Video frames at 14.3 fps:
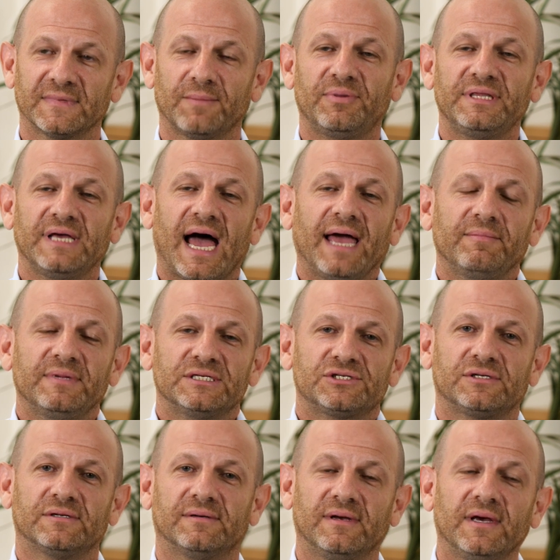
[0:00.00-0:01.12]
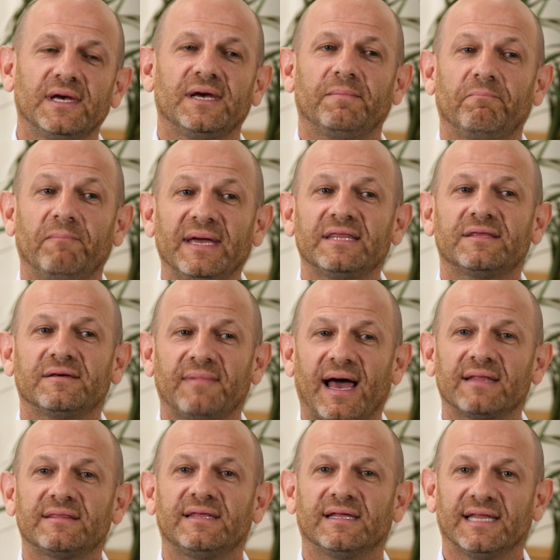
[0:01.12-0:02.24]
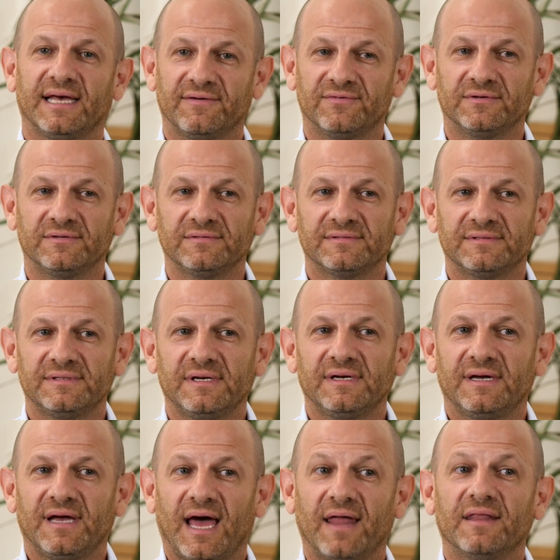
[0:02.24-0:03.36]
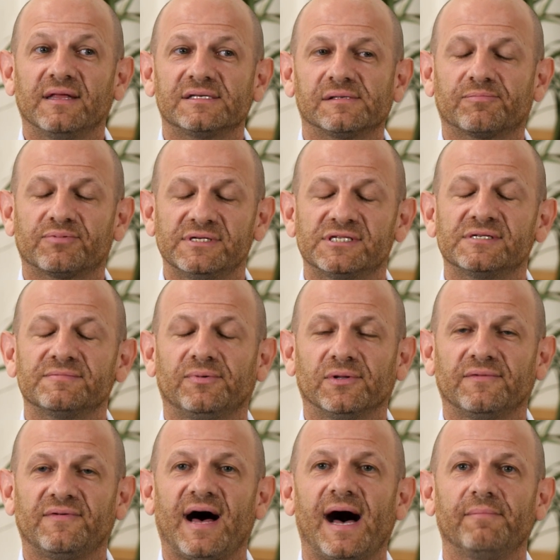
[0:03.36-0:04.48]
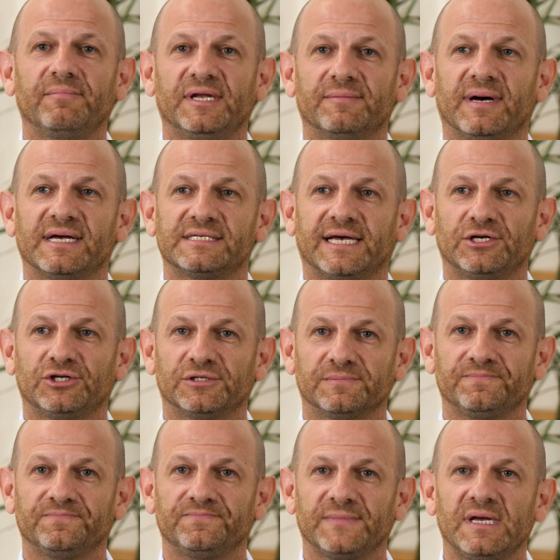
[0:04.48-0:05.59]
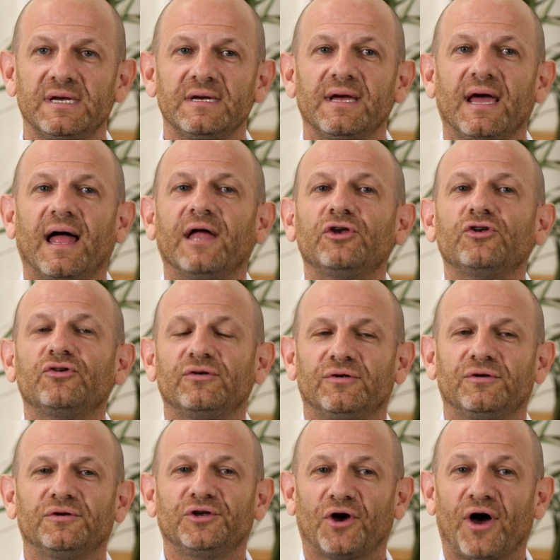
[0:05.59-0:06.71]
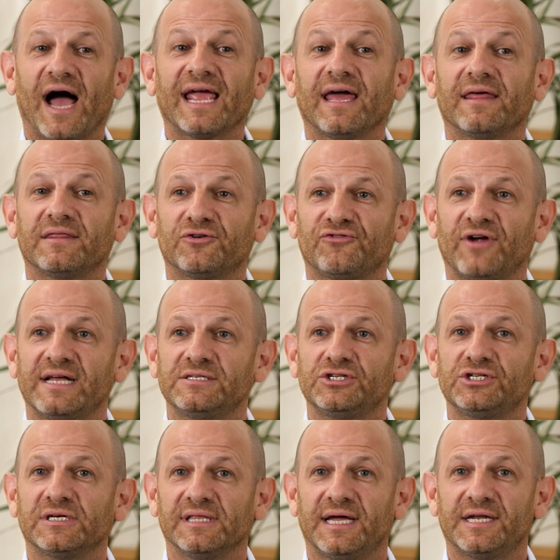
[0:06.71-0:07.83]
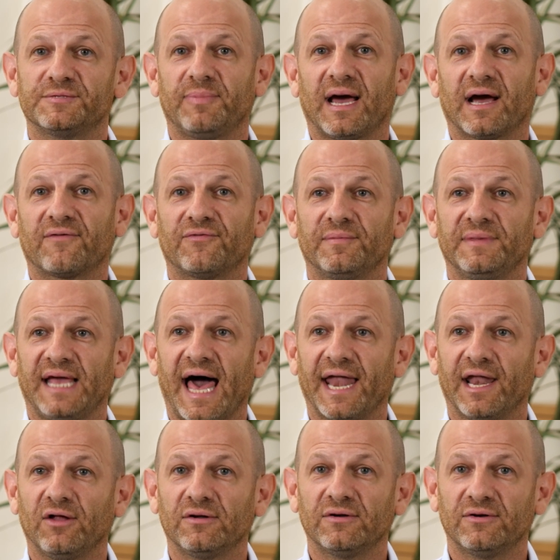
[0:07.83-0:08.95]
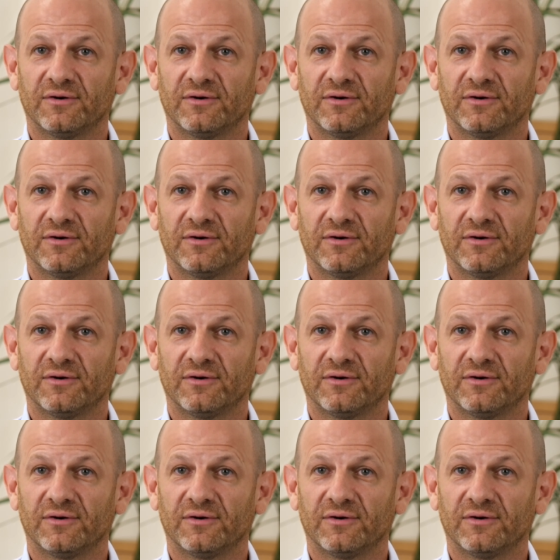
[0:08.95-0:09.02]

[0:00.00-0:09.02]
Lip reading: But the aim is to meet them at their level, and there's the principle of harm minimisation. And I get the transition letters back from the adult